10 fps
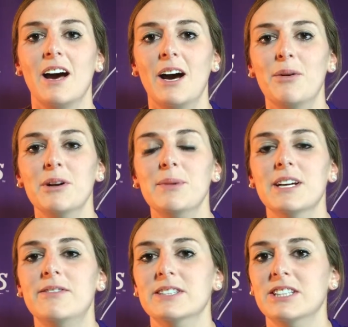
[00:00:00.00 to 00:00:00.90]
I want to be
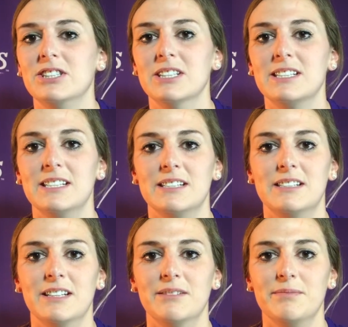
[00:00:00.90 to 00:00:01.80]
a physician
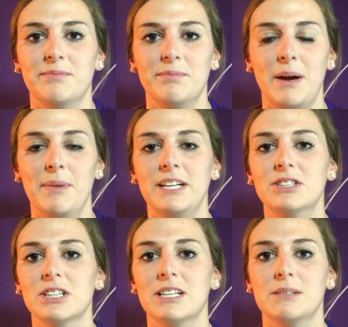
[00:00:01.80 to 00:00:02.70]
assistant. My
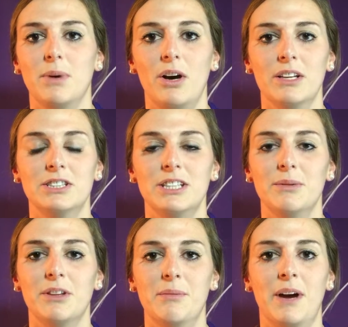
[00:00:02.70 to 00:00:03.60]
major is
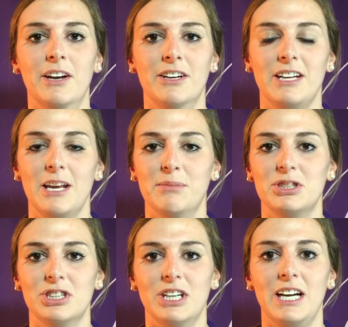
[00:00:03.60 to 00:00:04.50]
biology with a minor in
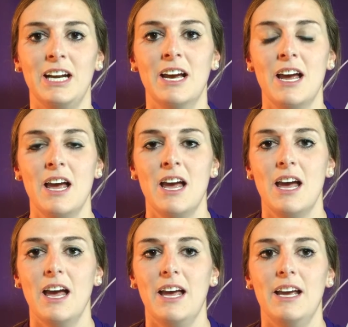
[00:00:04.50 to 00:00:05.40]
chemistry,
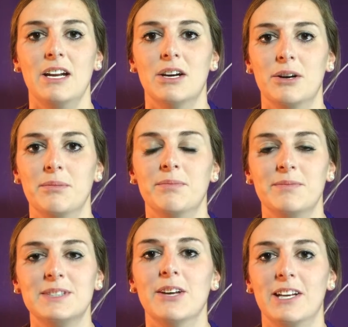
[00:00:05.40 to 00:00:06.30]
and
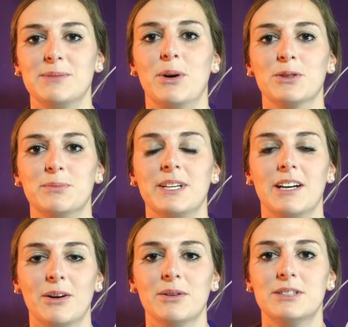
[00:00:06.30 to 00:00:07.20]
so that's my ultimate
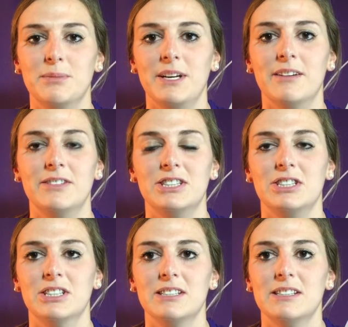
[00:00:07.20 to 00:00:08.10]
goal, to be a
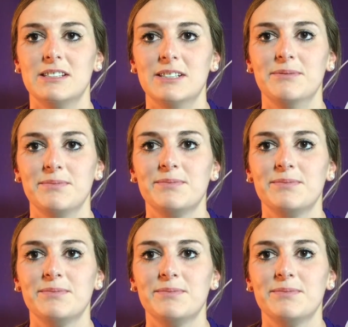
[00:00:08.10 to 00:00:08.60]
physician assistant.